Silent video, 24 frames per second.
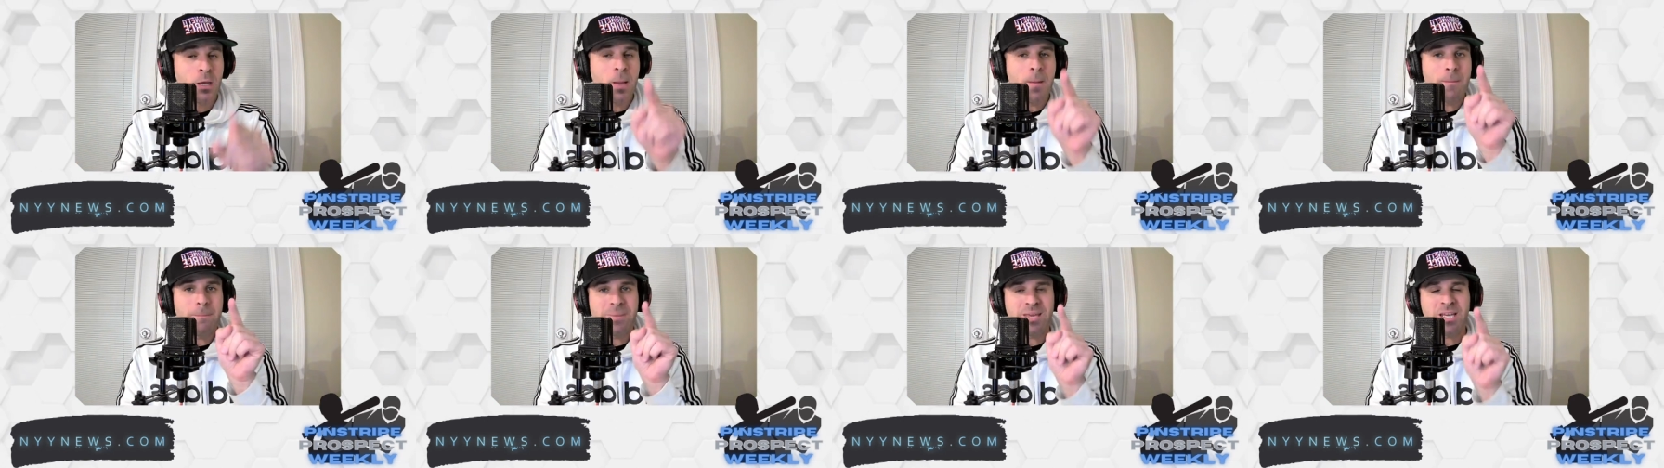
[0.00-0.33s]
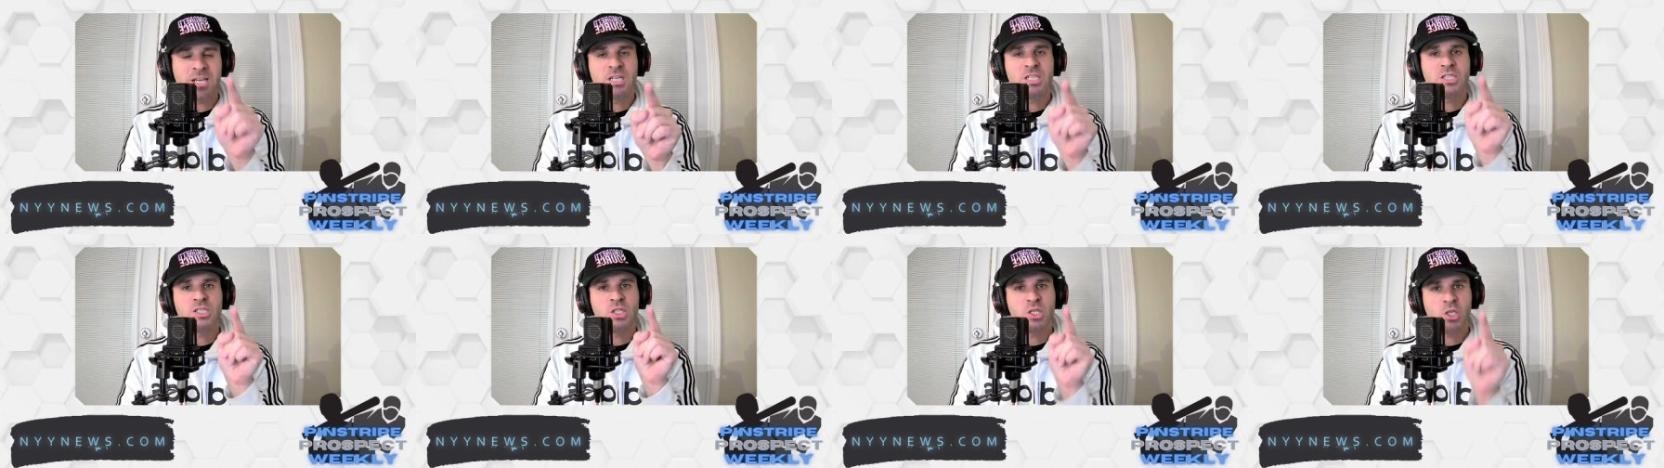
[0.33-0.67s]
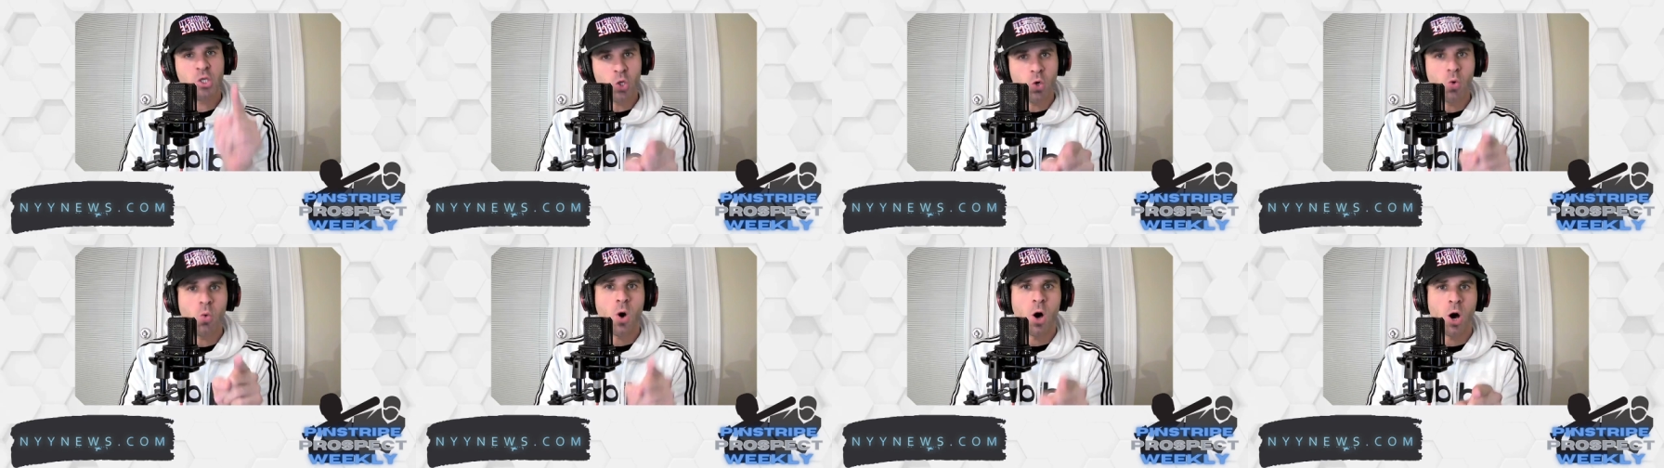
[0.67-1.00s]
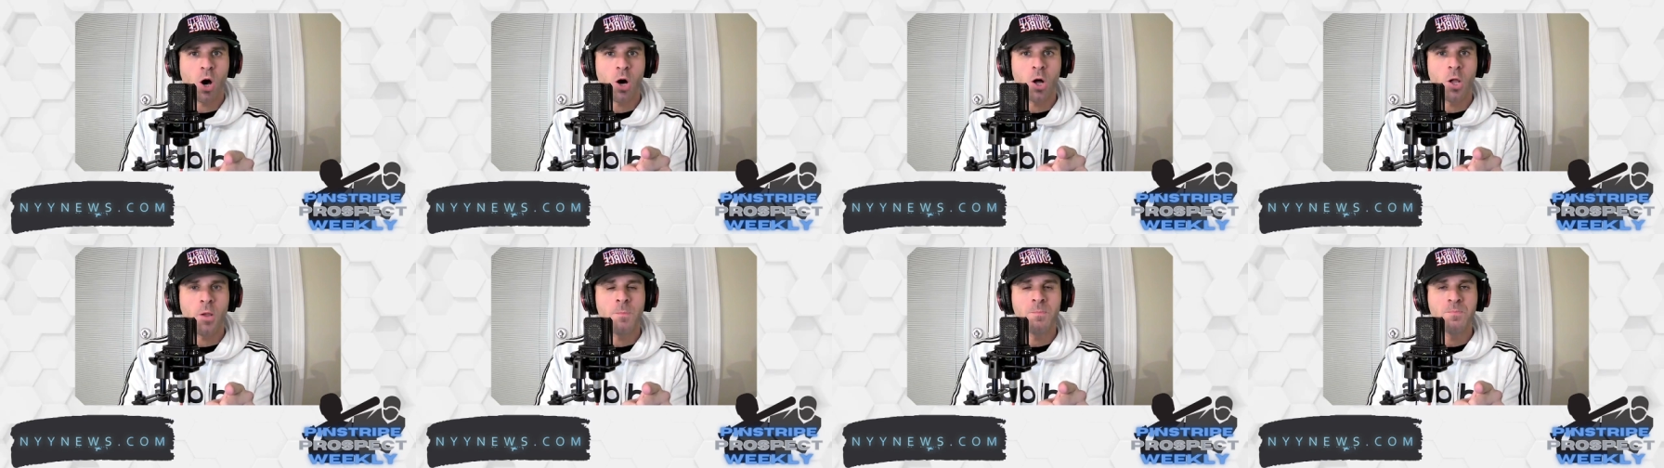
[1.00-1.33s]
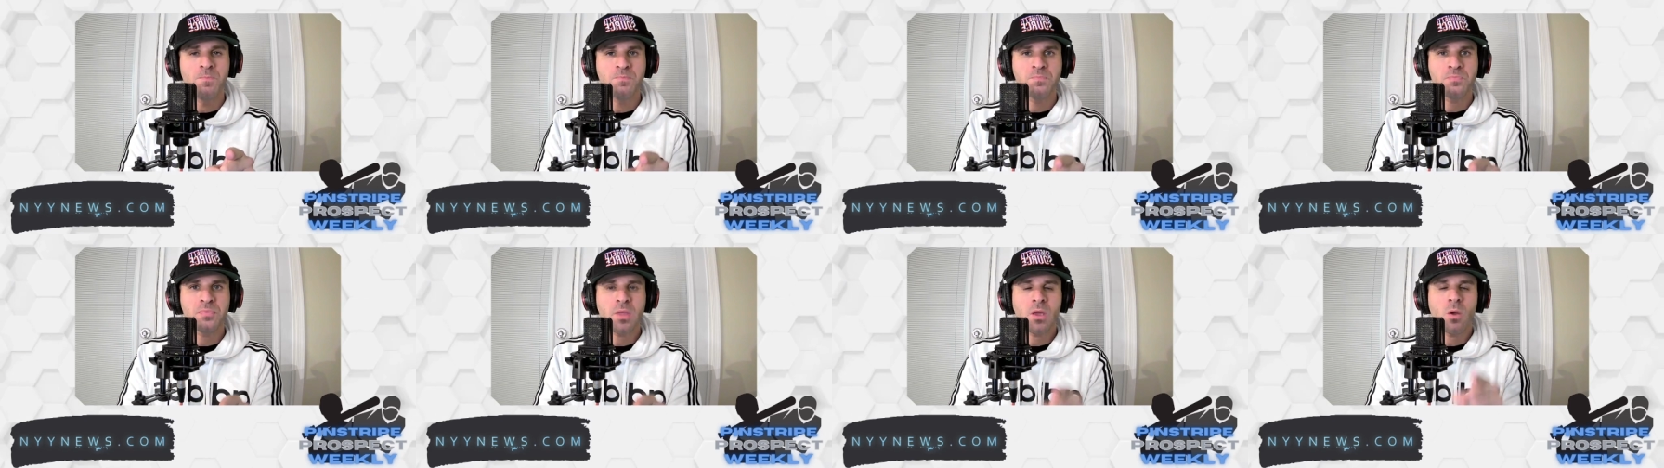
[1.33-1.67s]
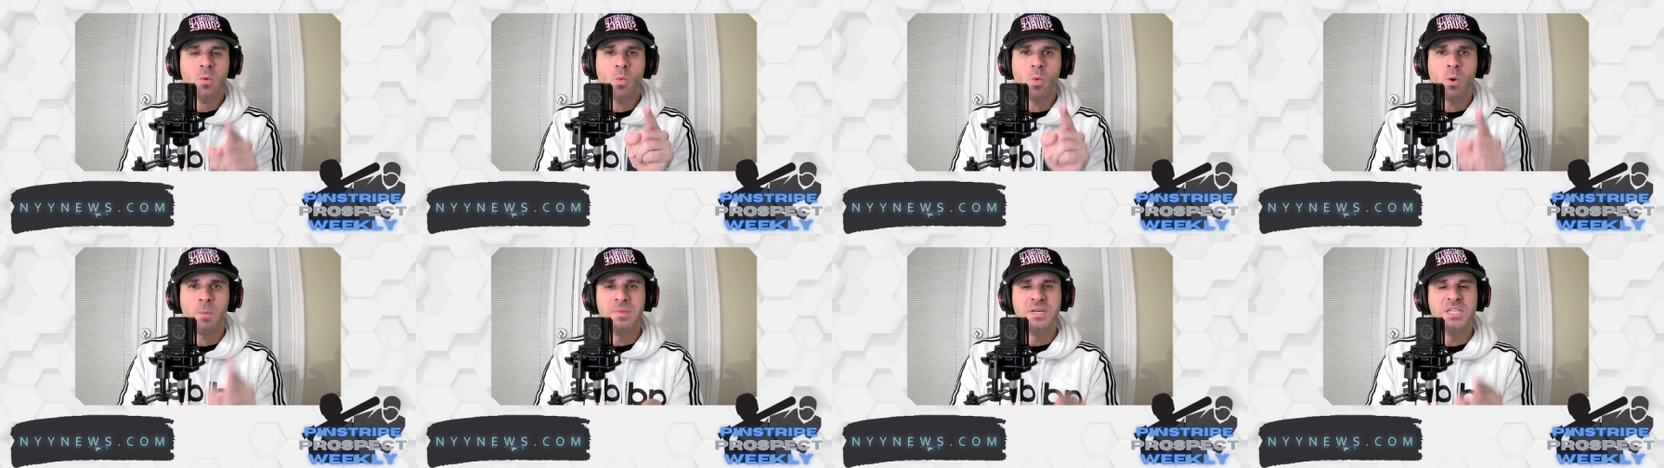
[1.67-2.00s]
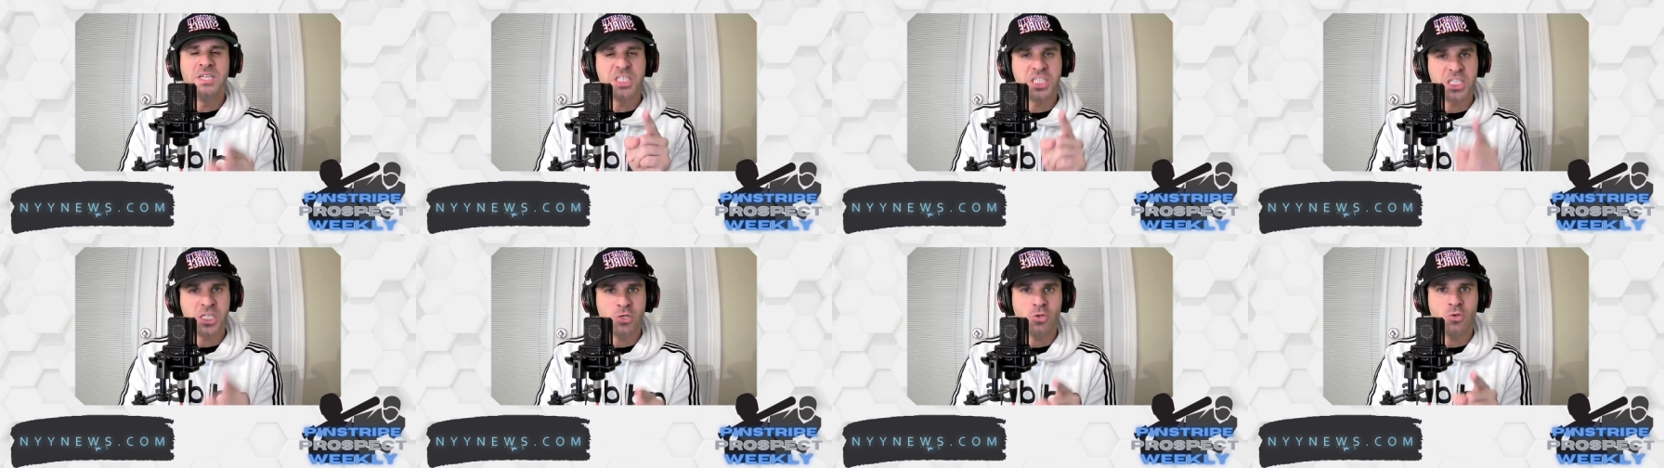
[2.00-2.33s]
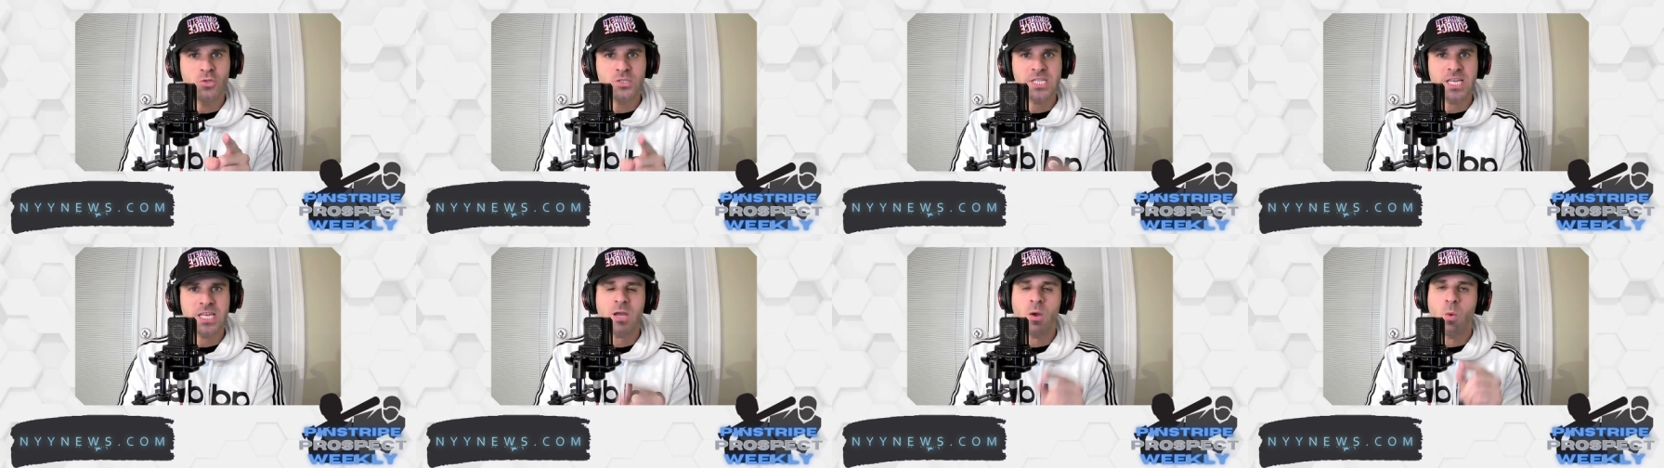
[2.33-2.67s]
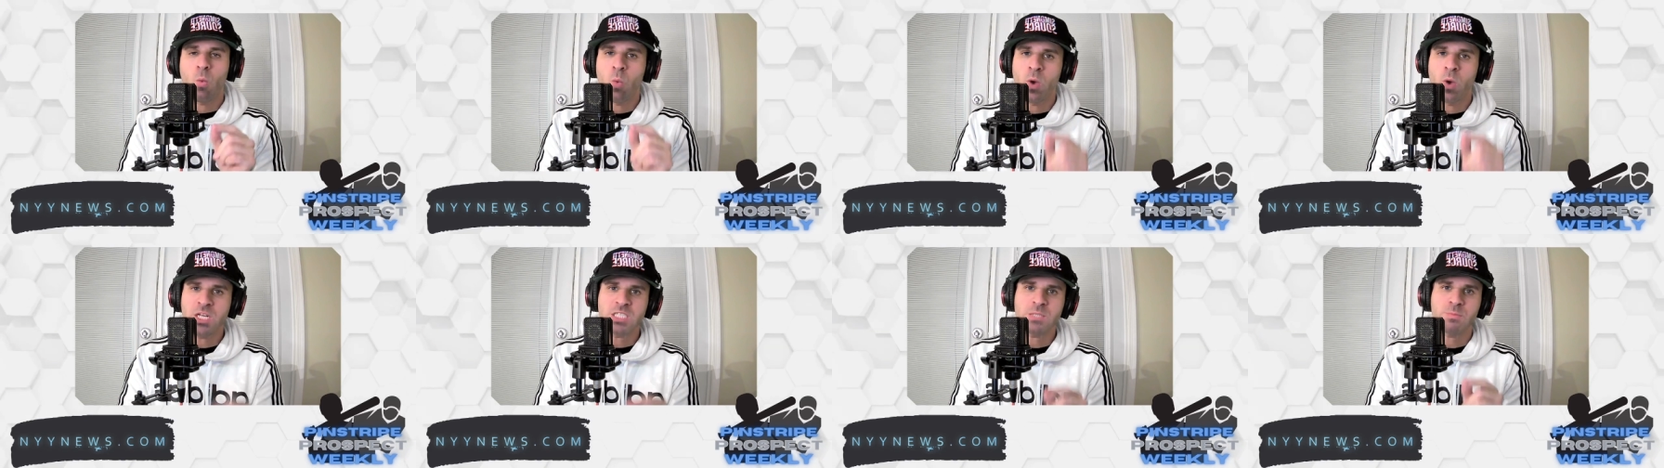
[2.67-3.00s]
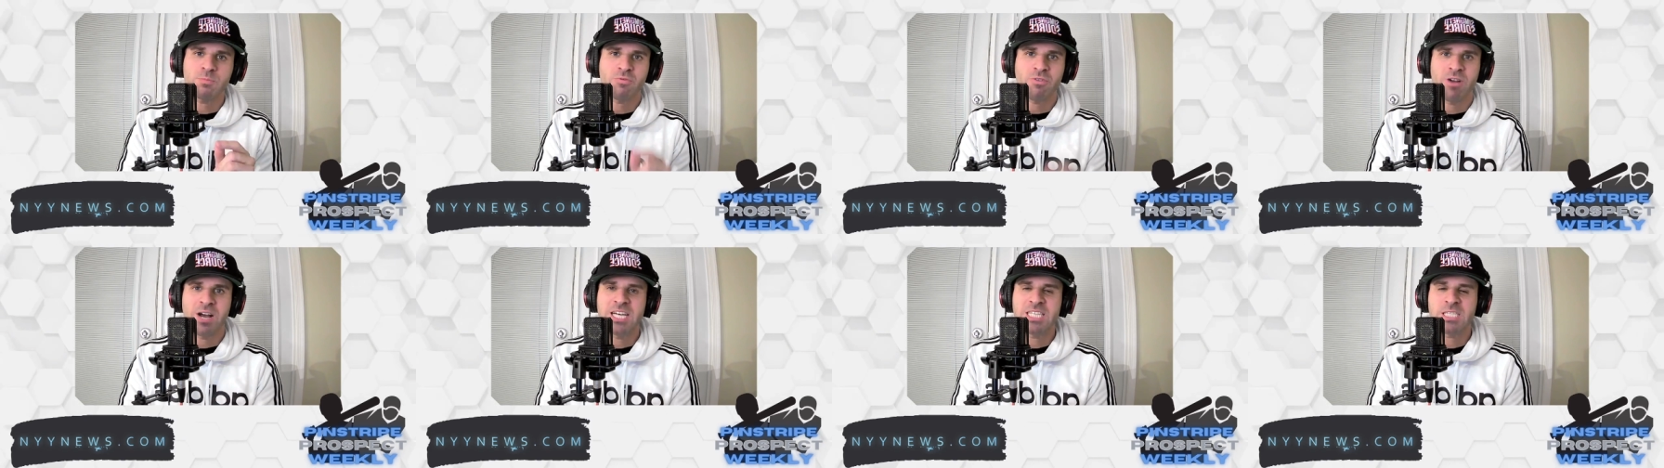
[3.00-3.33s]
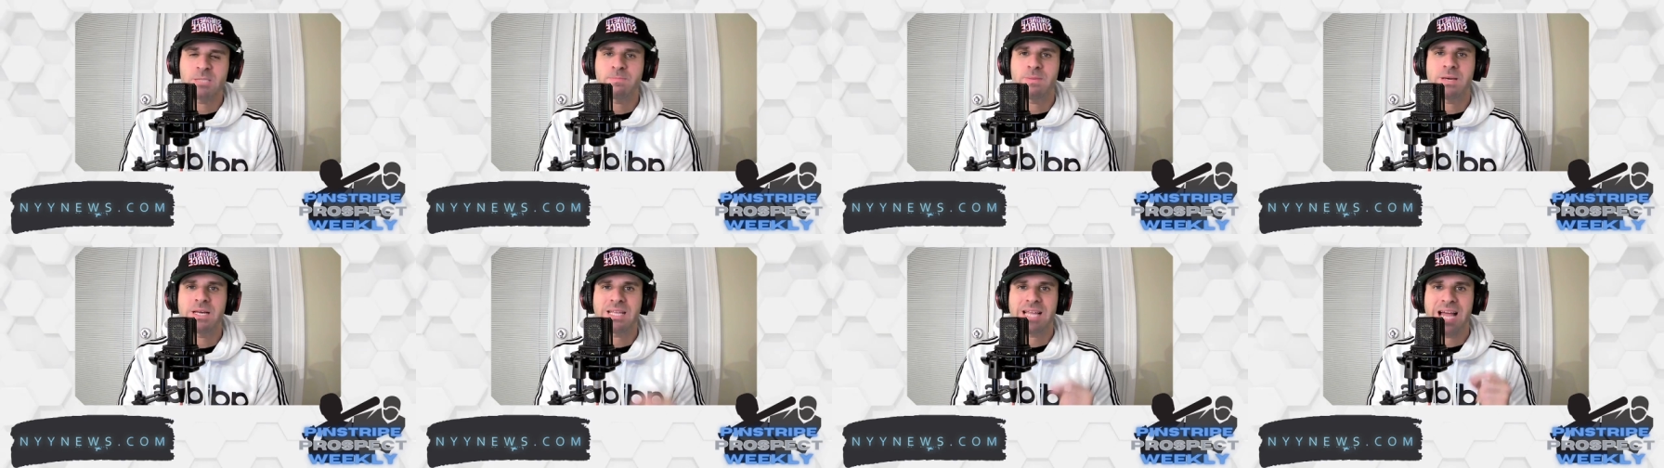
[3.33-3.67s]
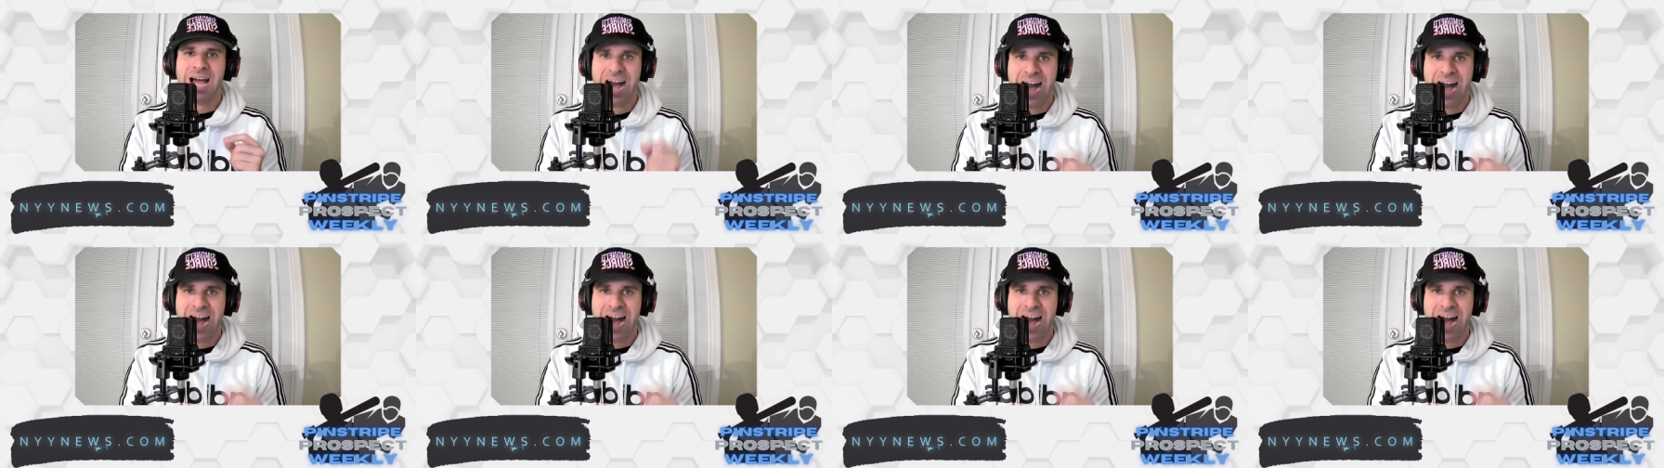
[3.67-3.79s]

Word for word: because you all will be choosing which prospect